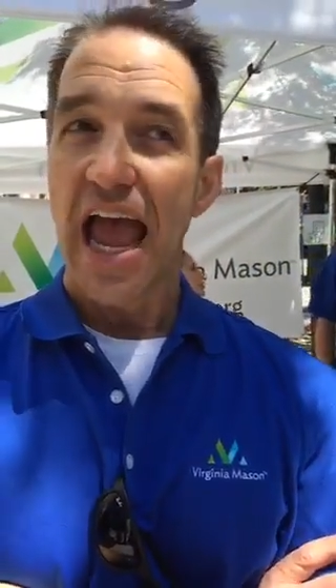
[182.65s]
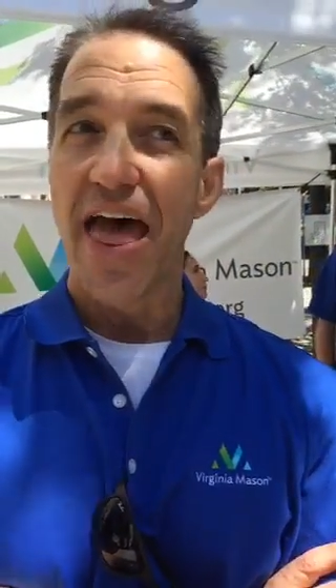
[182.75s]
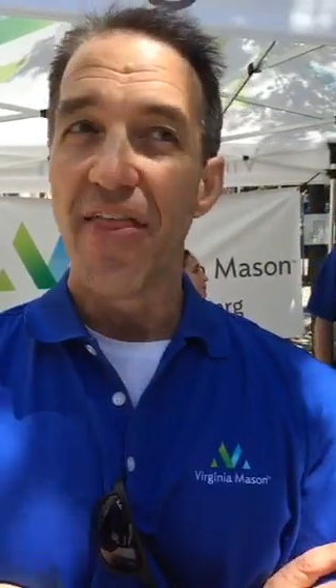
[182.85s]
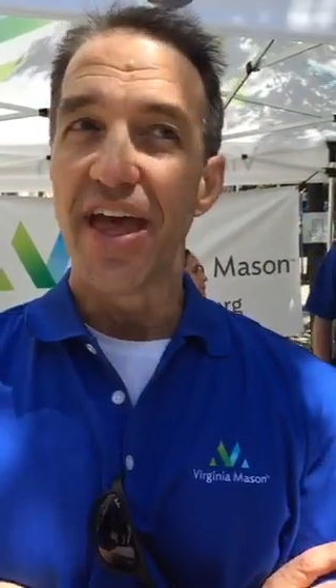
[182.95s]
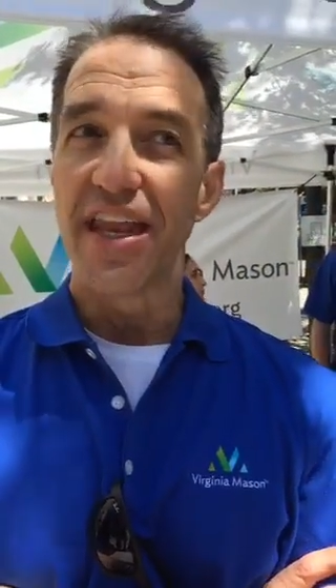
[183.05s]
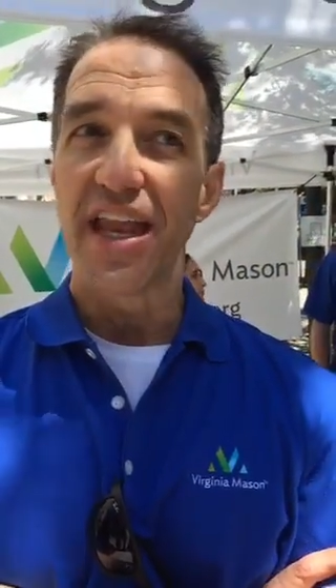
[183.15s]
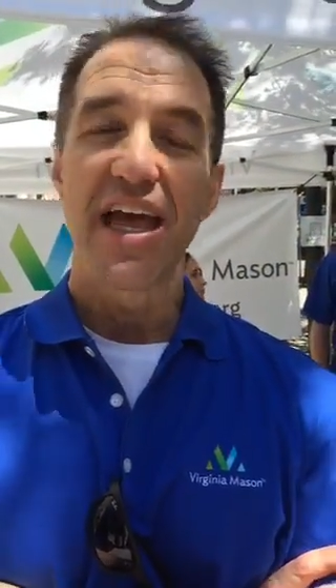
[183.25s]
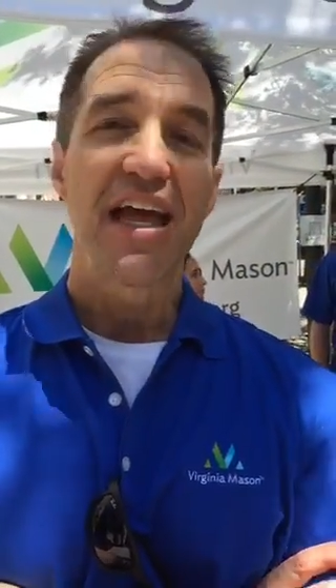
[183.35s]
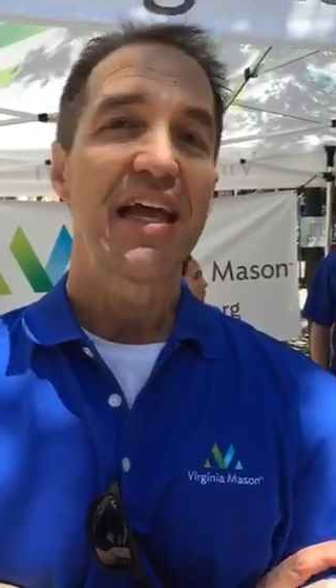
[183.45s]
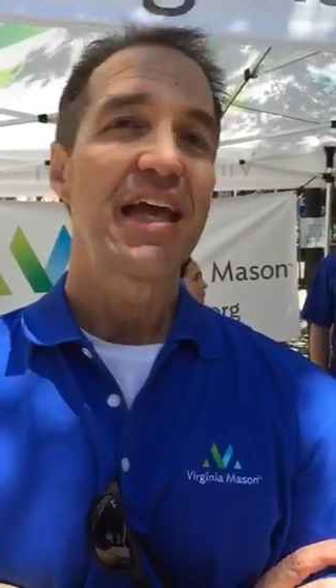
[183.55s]
and then
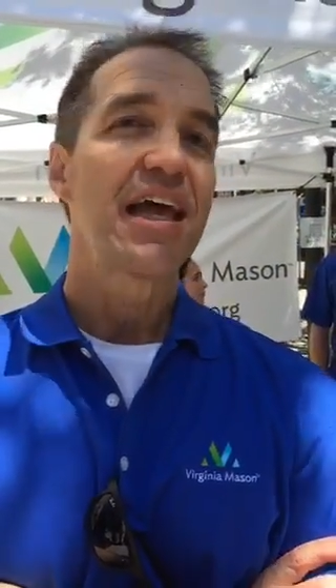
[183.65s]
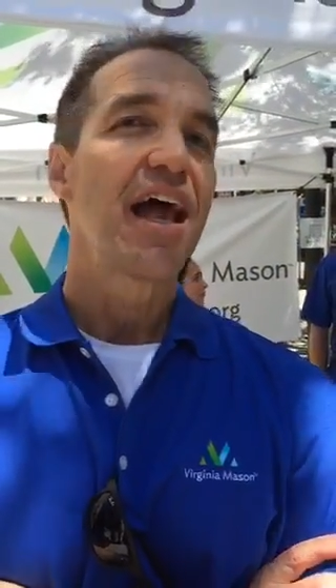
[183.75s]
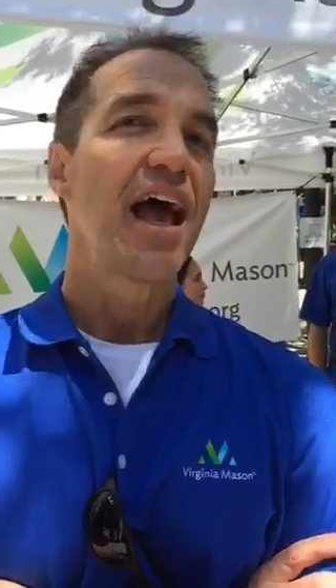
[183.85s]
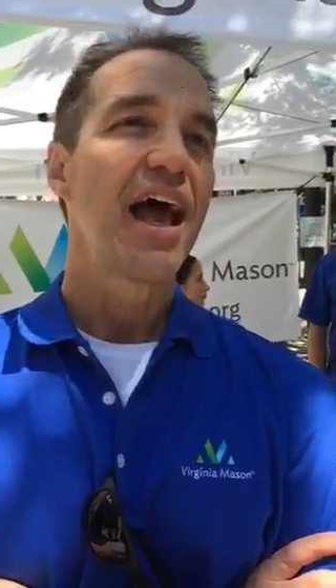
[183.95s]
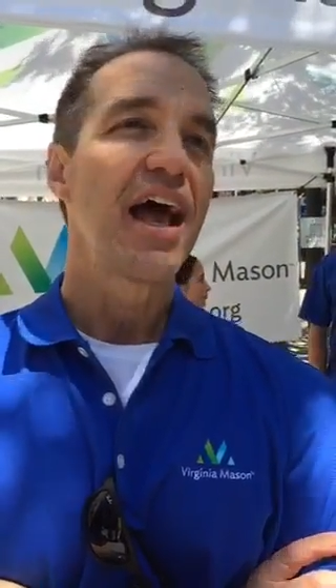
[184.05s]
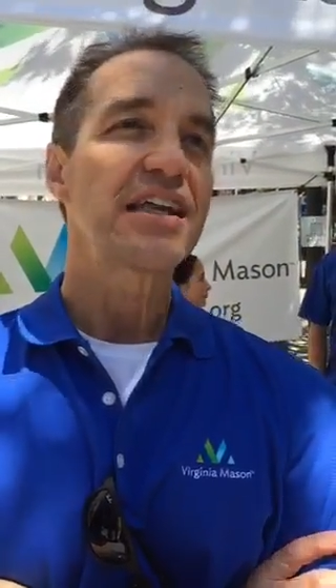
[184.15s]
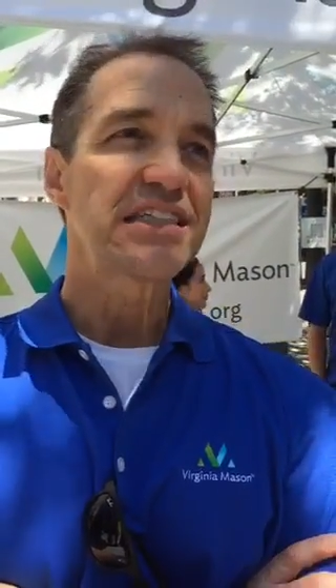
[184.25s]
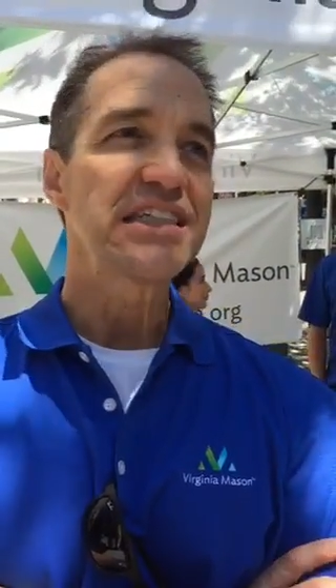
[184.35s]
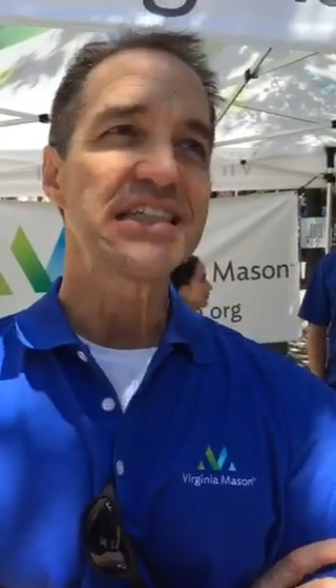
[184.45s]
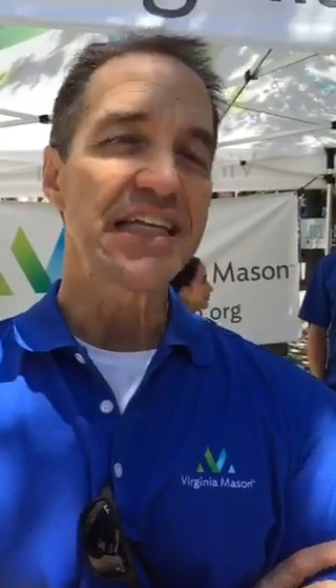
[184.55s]

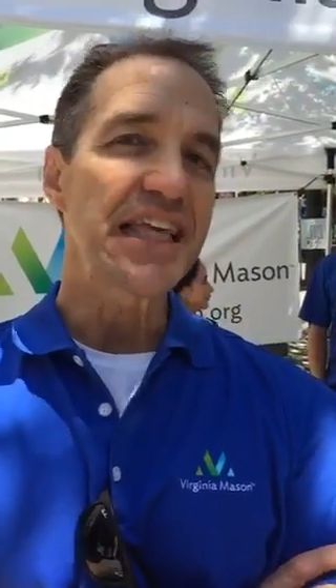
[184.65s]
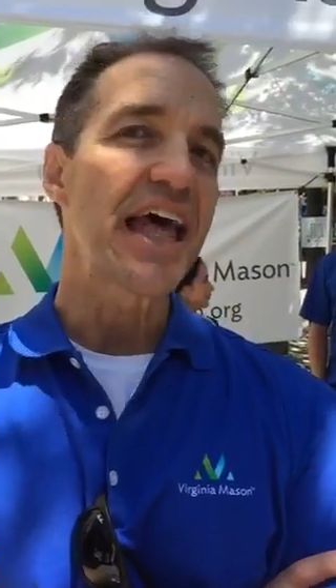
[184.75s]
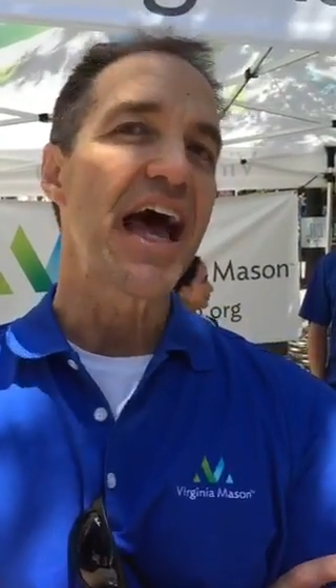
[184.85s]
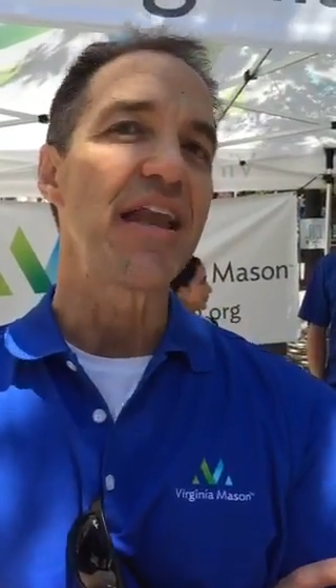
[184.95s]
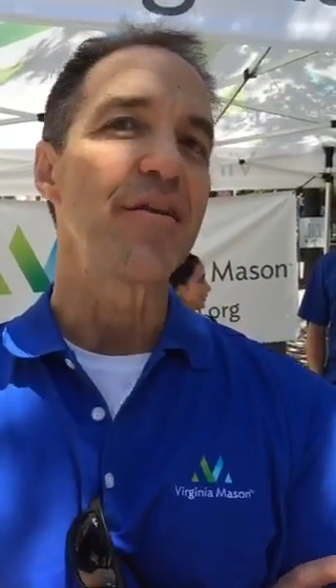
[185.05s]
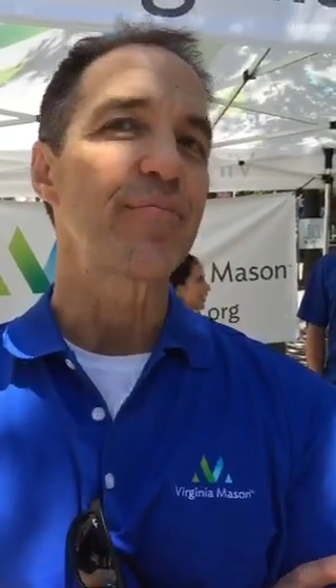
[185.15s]
assisting that